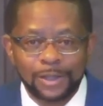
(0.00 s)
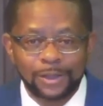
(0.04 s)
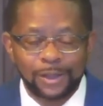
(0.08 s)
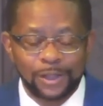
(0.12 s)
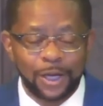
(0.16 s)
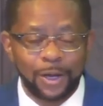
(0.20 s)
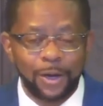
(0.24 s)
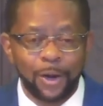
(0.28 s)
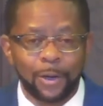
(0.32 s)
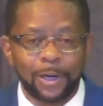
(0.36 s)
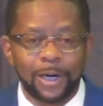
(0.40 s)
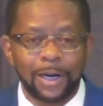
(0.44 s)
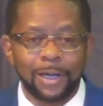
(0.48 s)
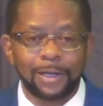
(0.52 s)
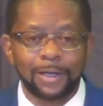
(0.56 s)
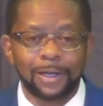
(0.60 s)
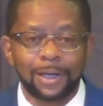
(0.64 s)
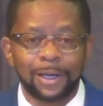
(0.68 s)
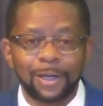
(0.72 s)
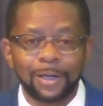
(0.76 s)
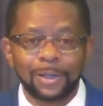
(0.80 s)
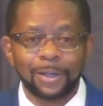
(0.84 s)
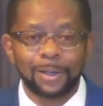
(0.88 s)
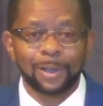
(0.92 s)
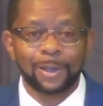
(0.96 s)
it going to
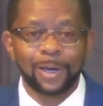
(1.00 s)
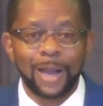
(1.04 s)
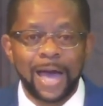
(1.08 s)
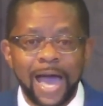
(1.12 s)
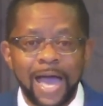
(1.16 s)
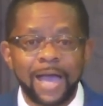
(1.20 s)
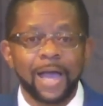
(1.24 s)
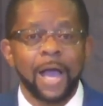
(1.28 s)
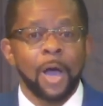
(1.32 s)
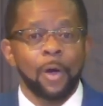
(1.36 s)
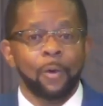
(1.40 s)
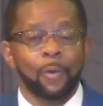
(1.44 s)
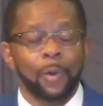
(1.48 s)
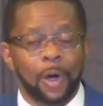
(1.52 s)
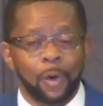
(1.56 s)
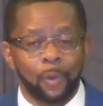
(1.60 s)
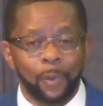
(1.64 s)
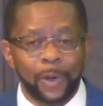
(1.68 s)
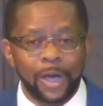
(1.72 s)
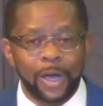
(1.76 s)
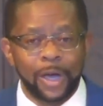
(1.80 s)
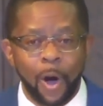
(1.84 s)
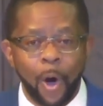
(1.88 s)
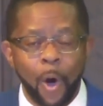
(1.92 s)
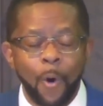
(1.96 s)
look like when
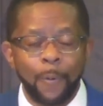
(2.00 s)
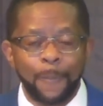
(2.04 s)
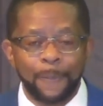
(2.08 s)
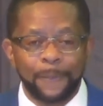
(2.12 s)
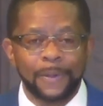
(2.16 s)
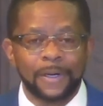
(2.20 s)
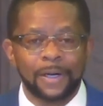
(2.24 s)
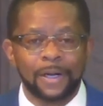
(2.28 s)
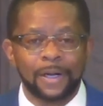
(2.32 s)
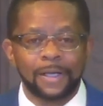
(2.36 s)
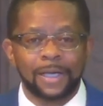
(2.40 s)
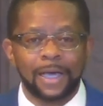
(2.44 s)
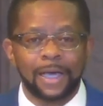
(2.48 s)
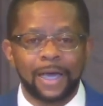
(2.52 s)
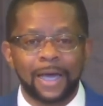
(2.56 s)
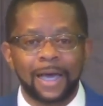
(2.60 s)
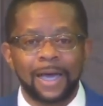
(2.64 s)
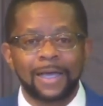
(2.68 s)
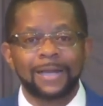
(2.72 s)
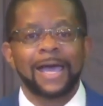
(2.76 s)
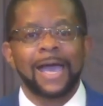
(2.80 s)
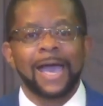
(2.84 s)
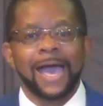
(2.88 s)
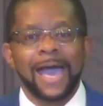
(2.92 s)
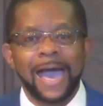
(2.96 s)
we open
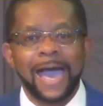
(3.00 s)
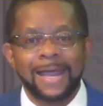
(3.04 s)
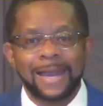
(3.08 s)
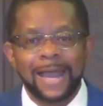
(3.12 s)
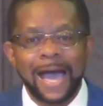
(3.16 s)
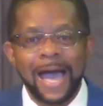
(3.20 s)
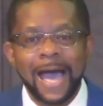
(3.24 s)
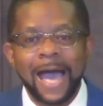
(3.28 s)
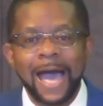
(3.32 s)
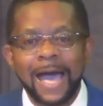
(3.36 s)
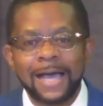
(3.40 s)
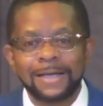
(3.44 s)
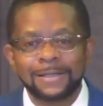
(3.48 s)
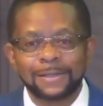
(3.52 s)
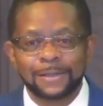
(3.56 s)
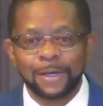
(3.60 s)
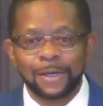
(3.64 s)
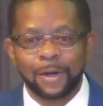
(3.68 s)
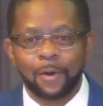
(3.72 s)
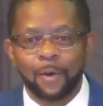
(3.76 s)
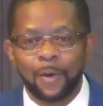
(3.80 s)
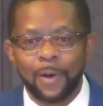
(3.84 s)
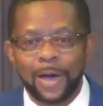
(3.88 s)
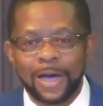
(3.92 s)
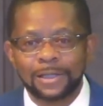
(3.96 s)
again, and ask
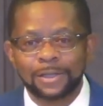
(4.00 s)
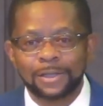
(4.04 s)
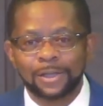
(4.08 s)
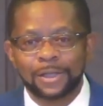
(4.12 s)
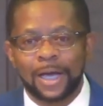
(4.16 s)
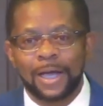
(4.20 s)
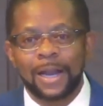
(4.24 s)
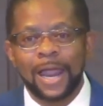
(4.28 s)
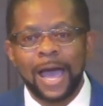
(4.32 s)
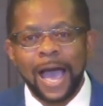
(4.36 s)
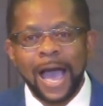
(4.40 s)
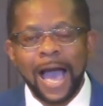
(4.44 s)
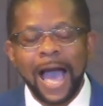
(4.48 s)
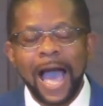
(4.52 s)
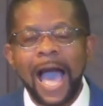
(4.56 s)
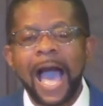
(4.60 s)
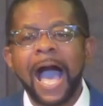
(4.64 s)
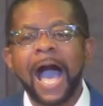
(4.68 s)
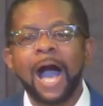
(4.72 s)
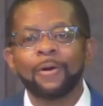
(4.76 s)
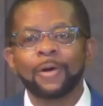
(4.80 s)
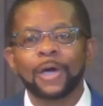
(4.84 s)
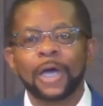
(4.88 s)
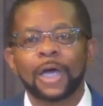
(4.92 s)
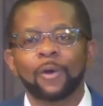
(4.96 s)
the question,
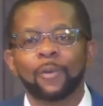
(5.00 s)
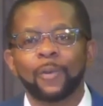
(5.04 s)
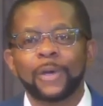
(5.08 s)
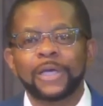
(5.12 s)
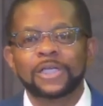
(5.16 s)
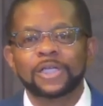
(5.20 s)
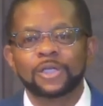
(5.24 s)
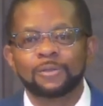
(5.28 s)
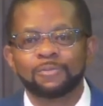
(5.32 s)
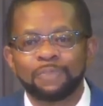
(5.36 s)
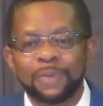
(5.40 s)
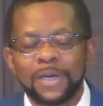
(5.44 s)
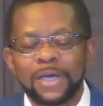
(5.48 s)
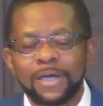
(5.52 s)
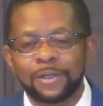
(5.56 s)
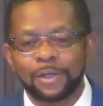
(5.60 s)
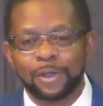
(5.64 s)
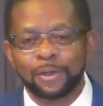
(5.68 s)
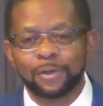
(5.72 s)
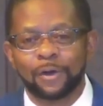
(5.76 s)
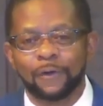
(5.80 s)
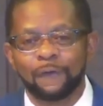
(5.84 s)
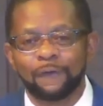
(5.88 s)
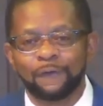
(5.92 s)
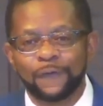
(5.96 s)
how can we speak
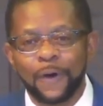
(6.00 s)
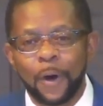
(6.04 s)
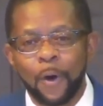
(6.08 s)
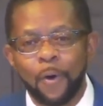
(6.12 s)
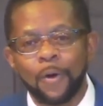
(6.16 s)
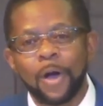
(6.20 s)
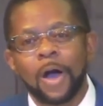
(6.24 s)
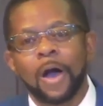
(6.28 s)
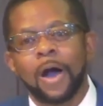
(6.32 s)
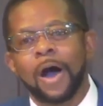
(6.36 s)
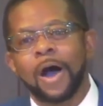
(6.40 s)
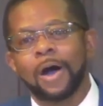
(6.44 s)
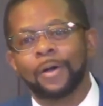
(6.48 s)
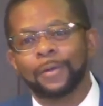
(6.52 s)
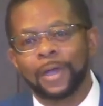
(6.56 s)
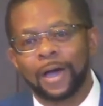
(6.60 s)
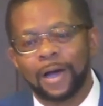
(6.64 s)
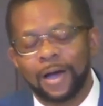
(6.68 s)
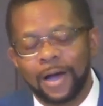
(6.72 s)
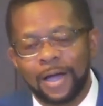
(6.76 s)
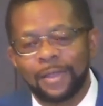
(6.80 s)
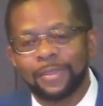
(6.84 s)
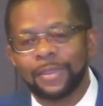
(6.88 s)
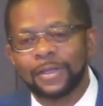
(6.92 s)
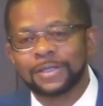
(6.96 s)
to the folk on the
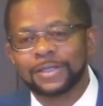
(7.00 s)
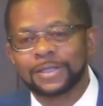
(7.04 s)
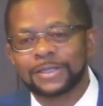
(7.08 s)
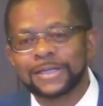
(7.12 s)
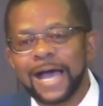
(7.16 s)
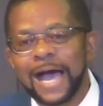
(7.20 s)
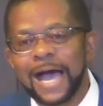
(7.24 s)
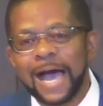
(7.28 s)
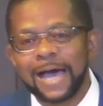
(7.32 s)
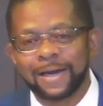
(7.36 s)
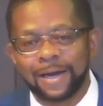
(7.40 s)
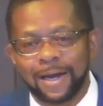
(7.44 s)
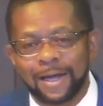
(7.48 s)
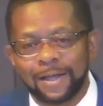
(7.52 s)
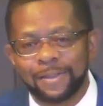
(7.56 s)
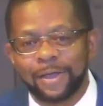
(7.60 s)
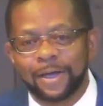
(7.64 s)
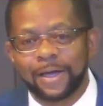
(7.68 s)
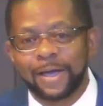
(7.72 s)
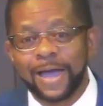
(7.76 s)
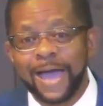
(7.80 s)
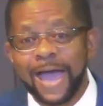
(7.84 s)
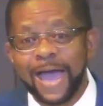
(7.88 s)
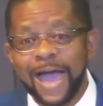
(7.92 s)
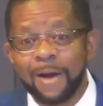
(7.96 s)
other side of
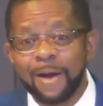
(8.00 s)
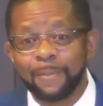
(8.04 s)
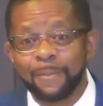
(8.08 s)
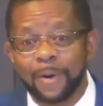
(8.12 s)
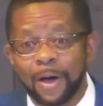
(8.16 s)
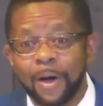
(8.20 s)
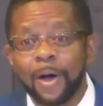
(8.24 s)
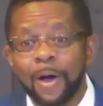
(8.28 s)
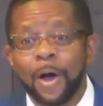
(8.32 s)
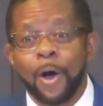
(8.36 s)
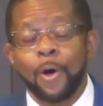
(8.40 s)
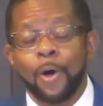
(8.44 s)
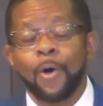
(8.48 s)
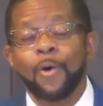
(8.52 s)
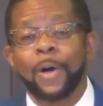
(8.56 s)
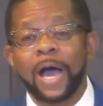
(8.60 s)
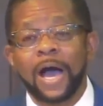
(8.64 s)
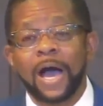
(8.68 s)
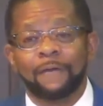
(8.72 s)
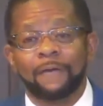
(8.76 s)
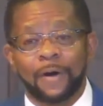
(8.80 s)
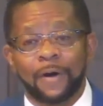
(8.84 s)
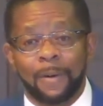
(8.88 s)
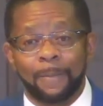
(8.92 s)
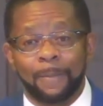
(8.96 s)
the camera who
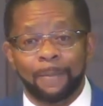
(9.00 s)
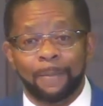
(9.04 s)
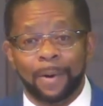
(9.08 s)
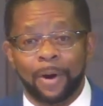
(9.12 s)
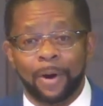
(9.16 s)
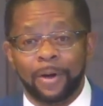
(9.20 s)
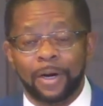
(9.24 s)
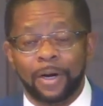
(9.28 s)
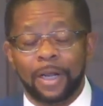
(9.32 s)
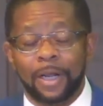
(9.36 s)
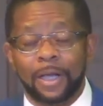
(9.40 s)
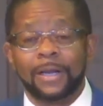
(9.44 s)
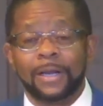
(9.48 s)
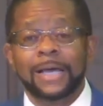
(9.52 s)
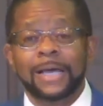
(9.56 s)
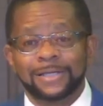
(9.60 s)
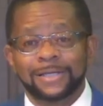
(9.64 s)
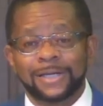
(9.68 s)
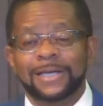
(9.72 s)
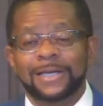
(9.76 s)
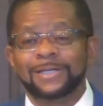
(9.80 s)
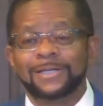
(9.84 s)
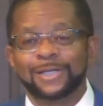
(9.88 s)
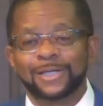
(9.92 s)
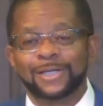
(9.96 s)
have a burning
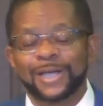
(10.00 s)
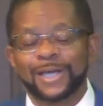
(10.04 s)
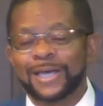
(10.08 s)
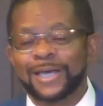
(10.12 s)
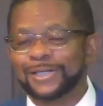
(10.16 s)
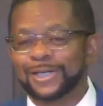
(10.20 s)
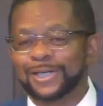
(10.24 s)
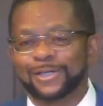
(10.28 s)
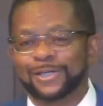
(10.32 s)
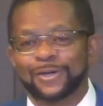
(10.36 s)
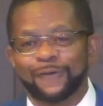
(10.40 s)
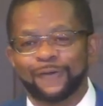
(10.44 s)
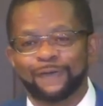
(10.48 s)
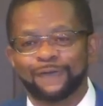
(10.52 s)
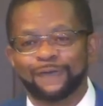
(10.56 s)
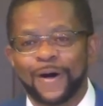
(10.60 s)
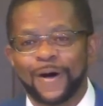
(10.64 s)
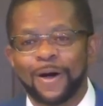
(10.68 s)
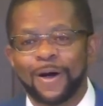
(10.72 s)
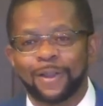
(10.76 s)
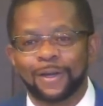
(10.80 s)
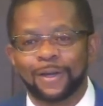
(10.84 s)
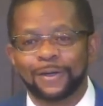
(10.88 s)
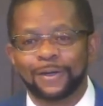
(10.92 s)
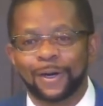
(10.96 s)
sensation to
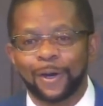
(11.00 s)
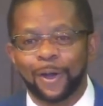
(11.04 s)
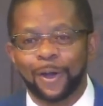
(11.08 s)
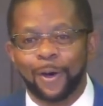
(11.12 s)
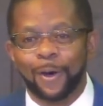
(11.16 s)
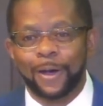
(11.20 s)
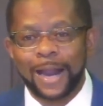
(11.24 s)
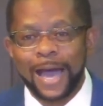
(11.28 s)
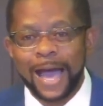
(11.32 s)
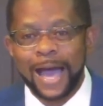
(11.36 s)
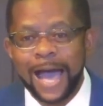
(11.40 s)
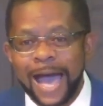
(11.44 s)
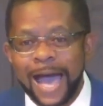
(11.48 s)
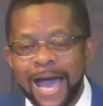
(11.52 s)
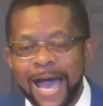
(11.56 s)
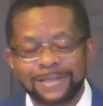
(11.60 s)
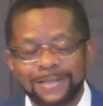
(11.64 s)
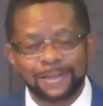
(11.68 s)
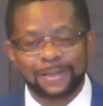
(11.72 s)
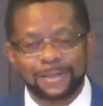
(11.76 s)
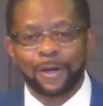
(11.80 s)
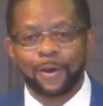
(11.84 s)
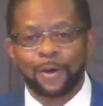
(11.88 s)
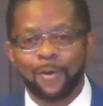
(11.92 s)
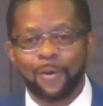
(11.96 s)
follow the Lord?
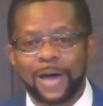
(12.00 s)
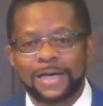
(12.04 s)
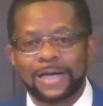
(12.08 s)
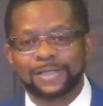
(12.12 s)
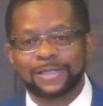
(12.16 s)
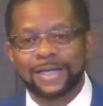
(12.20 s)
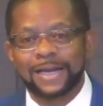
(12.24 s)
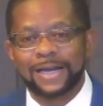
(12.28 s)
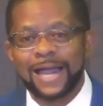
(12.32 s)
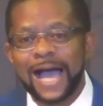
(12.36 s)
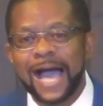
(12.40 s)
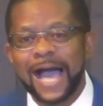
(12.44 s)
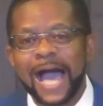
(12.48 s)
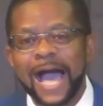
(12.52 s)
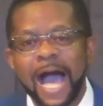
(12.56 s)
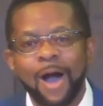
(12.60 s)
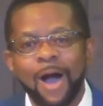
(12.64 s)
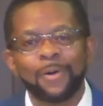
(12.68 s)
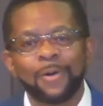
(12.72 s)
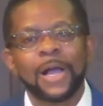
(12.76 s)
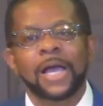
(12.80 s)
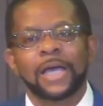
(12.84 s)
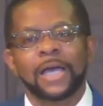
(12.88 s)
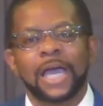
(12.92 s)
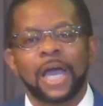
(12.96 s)
Ask the question,
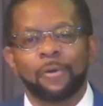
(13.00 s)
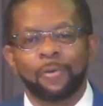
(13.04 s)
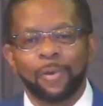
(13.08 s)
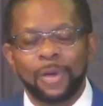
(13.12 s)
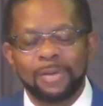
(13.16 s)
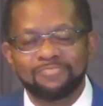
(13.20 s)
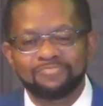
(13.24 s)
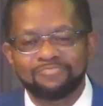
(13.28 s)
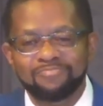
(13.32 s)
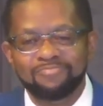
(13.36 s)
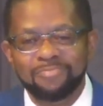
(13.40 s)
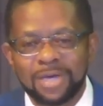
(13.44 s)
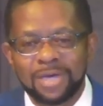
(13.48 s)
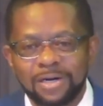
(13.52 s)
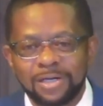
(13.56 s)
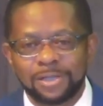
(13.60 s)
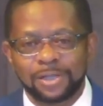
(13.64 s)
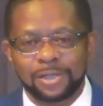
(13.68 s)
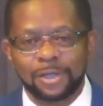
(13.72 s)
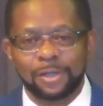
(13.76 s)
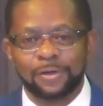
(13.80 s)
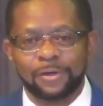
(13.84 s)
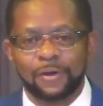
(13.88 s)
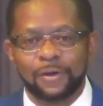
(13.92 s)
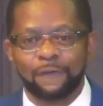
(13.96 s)
how can we
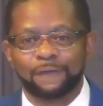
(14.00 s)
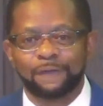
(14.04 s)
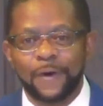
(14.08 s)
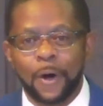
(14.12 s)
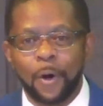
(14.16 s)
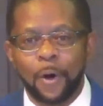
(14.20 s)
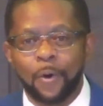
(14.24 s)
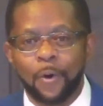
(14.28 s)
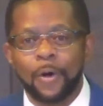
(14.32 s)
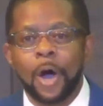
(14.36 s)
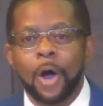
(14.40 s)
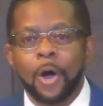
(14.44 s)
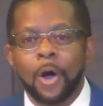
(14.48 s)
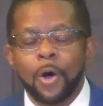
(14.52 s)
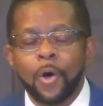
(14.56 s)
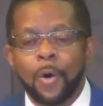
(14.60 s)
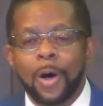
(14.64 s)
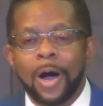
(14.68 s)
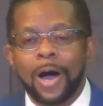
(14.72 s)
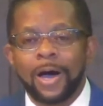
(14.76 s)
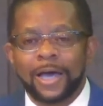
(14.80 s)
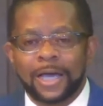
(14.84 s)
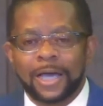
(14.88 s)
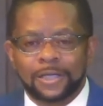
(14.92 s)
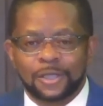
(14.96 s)
minister to folk who
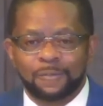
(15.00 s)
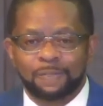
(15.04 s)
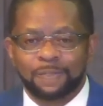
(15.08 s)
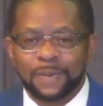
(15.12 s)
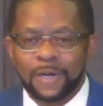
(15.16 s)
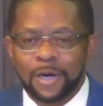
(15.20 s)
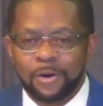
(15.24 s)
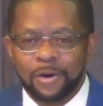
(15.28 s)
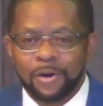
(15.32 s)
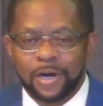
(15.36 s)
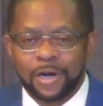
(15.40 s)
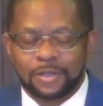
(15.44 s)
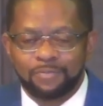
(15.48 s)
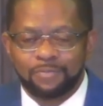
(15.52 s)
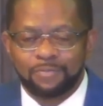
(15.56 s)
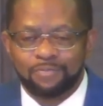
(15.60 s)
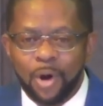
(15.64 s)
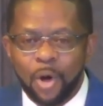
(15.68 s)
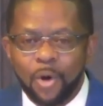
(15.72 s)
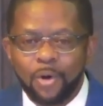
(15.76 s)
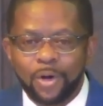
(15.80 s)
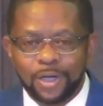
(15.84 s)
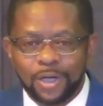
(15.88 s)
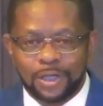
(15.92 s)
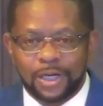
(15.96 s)
are experiencing
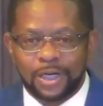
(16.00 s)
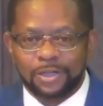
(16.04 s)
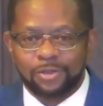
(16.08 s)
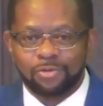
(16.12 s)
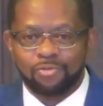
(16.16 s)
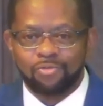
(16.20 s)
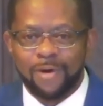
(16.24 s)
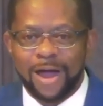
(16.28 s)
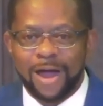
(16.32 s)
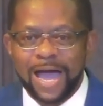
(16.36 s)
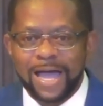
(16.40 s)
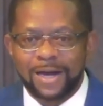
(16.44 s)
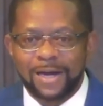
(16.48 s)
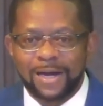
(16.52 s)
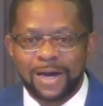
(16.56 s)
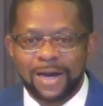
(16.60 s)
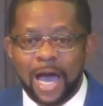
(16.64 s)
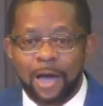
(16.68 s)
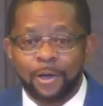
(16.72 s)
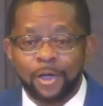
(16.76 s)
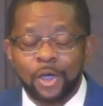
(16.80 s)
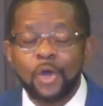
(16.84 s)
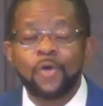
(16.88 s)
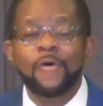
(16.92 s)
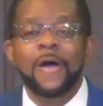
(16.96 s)
brokenness right
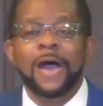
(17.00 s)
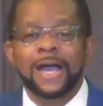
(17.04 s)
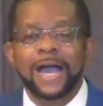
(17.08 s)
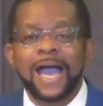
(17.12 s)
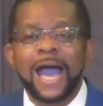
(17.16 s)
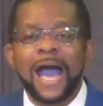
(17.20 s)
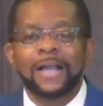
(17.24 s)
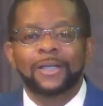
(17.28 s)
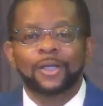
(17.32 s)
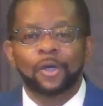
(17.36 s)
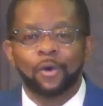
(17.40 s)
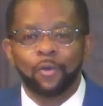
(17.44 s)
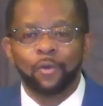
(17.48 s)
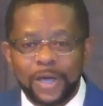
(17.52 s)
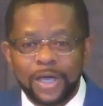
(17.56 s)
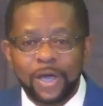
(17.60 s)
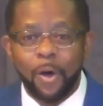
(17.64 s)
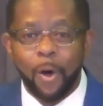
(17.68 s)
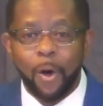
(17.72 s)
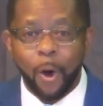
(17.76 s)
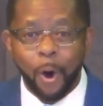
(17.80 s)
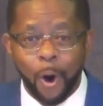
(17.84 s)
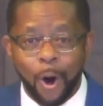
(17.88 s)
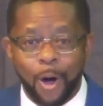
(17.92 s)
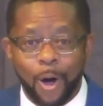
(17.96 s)
now? You got to
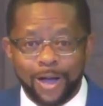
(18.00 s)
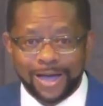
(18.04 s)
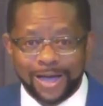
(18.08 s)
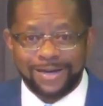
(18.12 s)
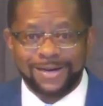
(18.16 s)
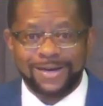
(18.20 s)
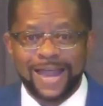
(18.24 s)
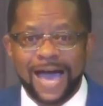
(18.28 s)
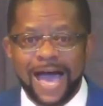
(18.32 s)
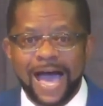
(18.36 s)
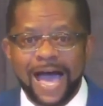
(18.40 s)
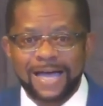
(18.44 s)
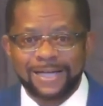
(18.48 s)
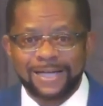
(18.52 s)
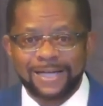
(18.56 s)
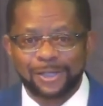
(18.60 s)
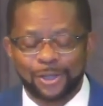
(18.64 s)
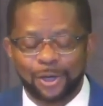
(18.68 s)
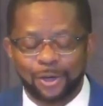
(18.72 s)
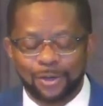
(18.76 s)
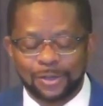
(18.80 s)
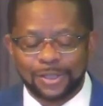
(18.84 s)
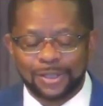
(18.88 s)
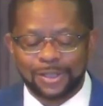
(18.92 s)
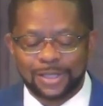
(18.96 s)
reorganize
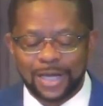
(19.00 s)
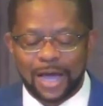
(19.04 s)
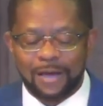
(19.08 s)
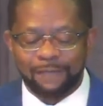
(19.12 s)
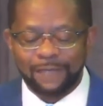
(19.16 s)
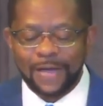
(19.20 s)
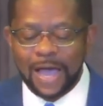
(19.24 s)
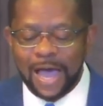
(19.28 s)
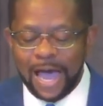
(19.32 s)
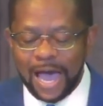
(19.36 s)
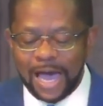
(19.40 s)
yourself.